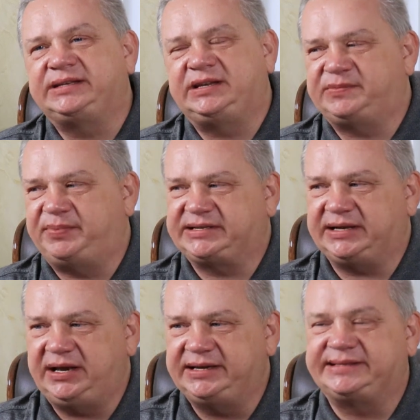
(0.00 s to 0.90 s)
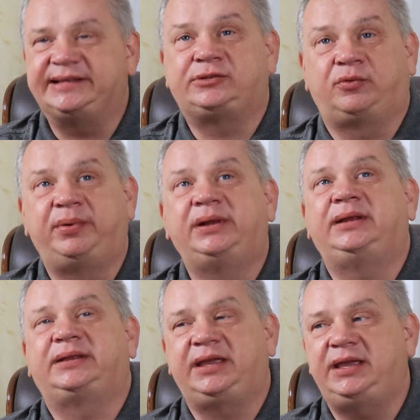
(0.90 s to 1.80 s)
These were Shinto experts
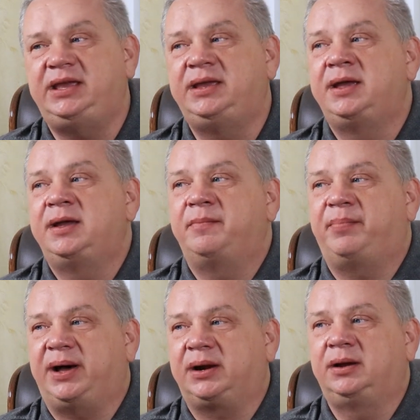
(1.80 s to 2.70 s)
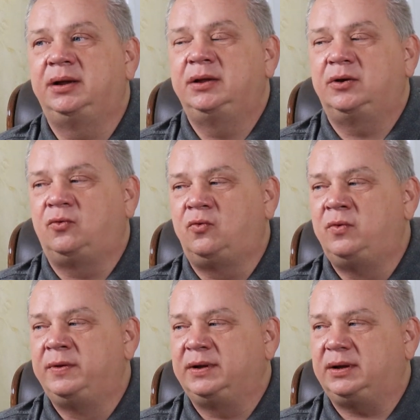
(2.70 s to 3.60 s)
who created such a park opposite
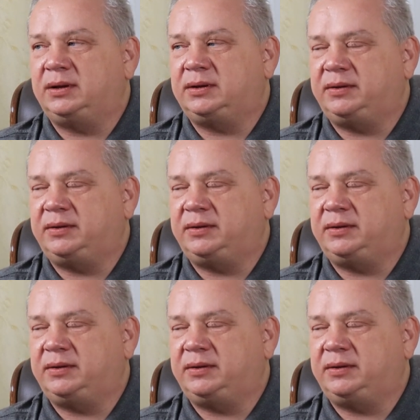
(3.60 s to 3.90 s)
Sofiivka,